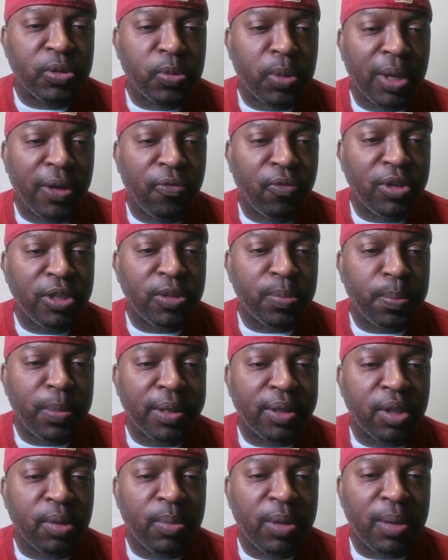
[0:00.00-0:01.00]
If we split
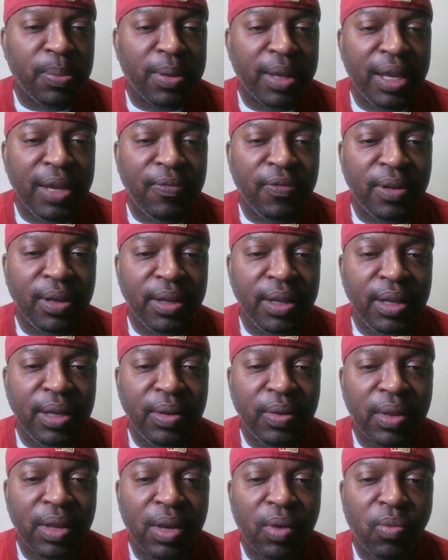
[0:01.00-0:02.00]
them up evenly,
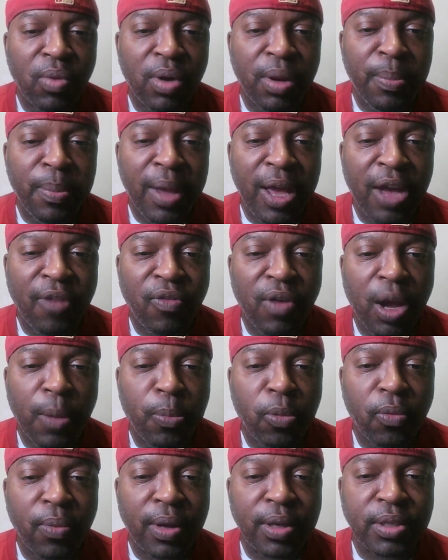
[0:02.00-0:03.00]
what math
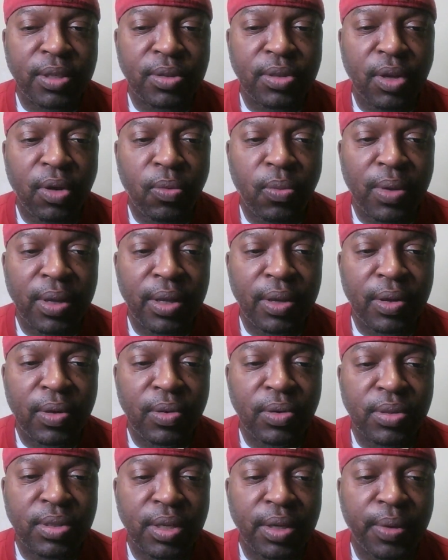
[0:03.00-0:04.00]
operations are we
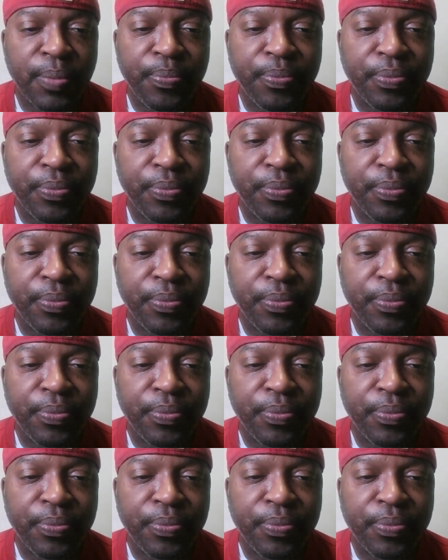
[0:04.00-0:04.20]
using?